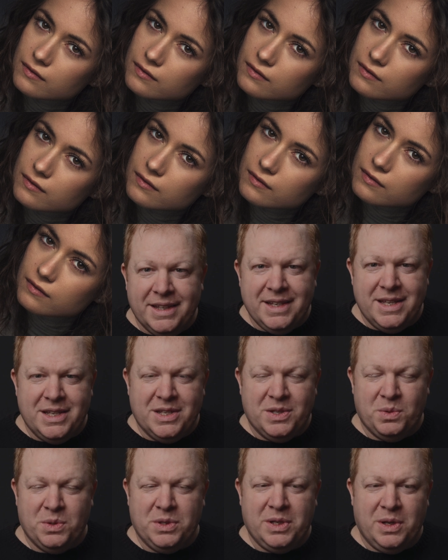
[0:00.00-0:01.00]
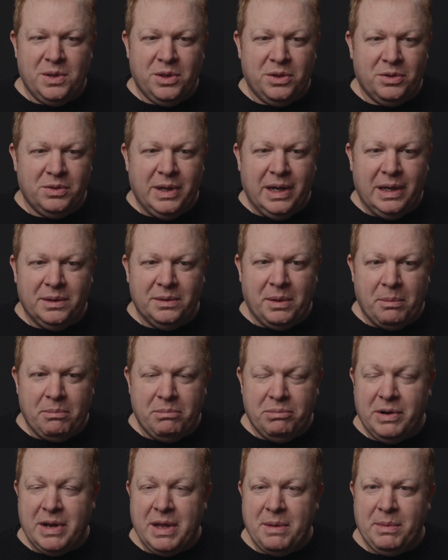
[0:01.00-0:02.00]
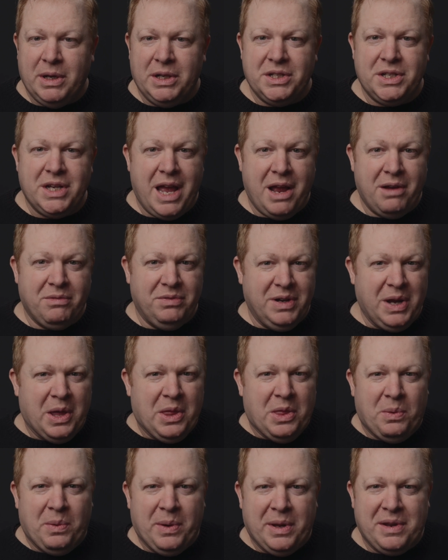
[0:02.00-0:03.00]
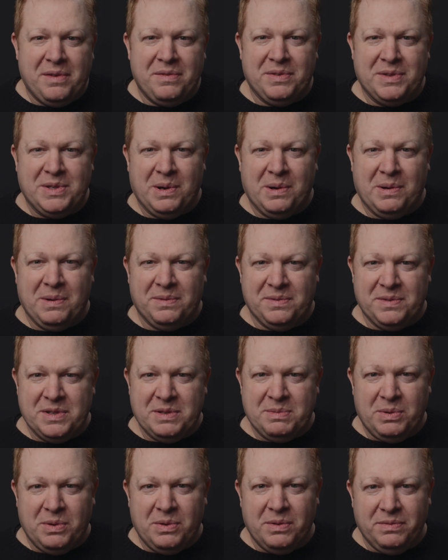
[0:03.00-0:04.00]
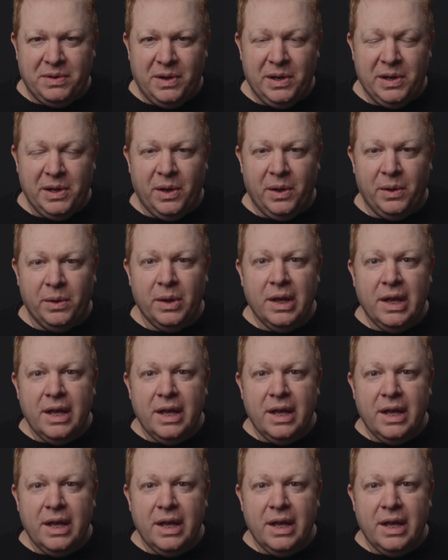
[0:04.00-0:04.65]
and it's also throughout pretty much every other wedding photographer's portfolio.